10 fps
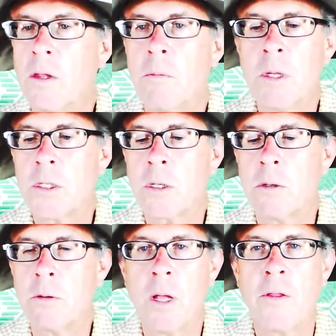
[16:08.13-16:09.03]
Nothing
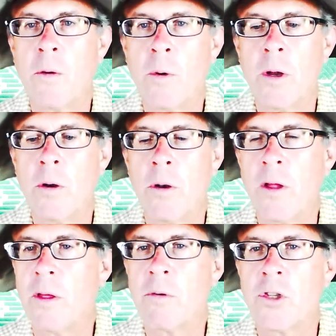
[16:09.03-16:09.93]
mystical, nothing
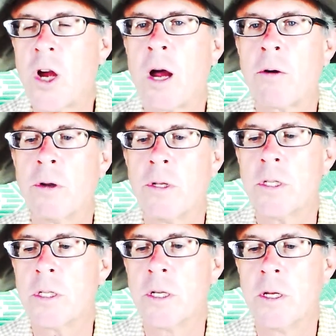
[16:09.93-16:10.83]
weird, nothing with
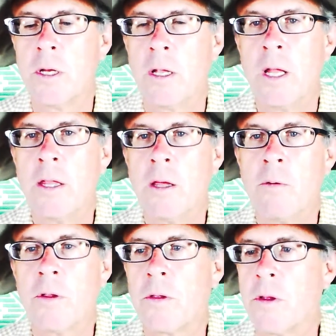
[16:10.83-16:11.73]
chakras,
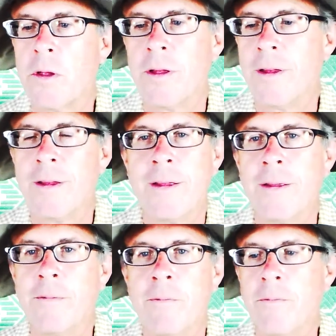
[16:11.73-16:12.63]
nothing with
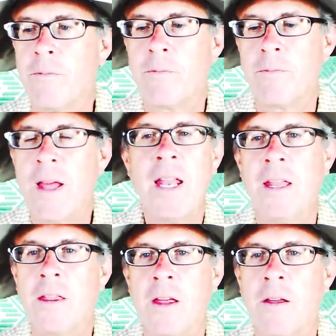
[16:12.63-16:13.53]

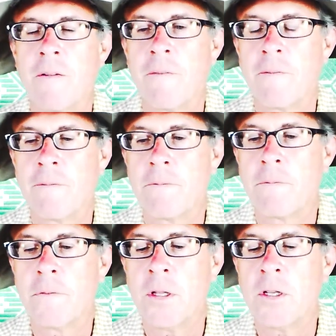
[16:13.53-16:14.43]
anything.
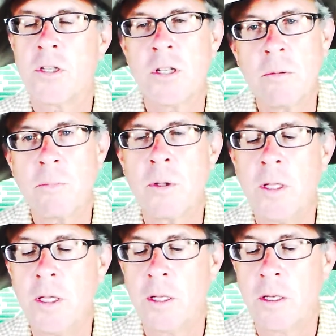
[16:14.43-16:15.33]
You
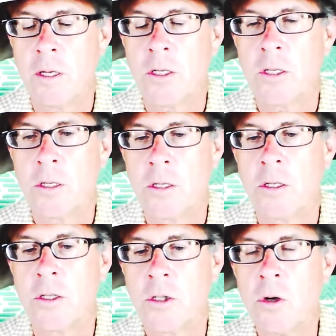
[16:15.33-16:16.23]
simply
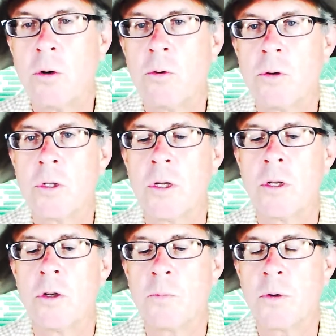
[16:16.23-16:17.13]
chose
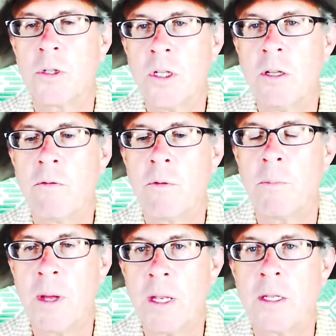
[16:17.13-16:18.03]
to perceive
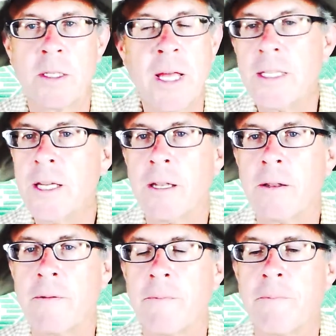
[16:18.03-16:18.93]
repentance. That's it.